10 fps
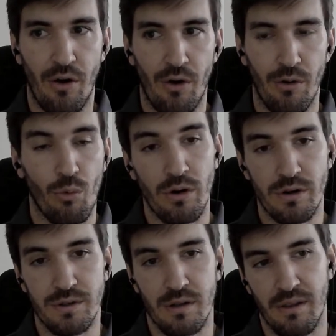or
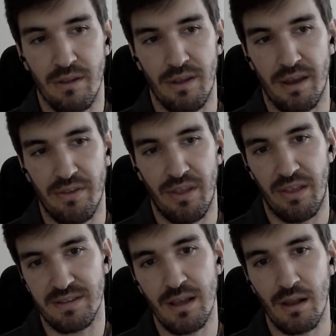worse, that a
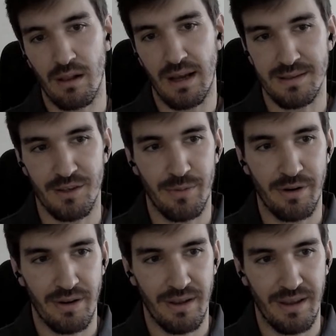single
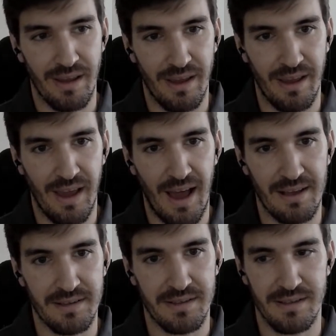customer
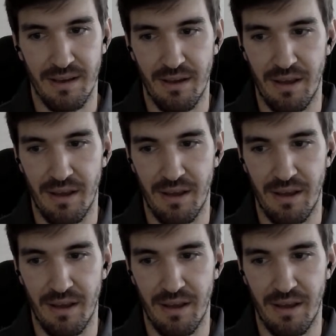has